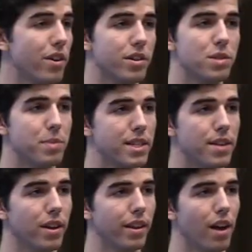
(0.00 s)

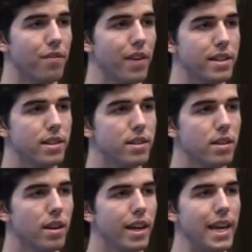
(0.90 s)
specifically on faces,
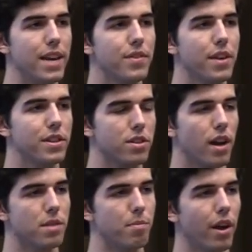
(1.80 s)
even if it's
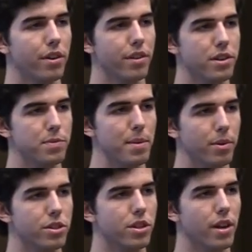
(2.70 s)
not to monitor those people,
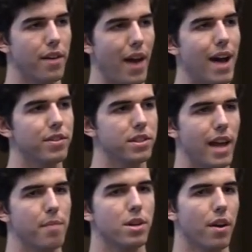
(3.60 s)
just to kind of have a
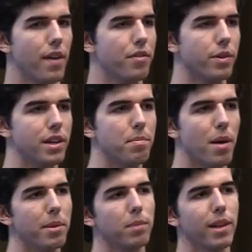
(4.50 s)
snapshot of everyone in a
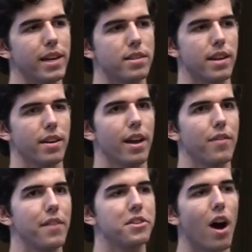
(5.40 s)
public place and kind of
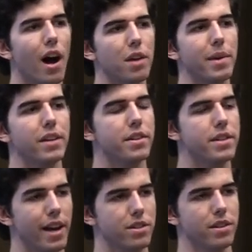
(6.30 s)
have an automated
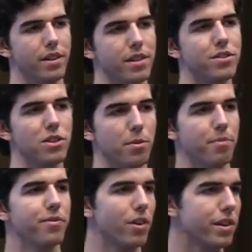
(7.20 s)
detection and zoom
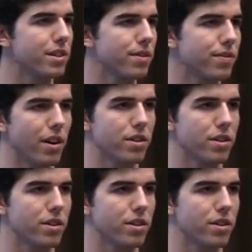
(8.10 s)
focus function.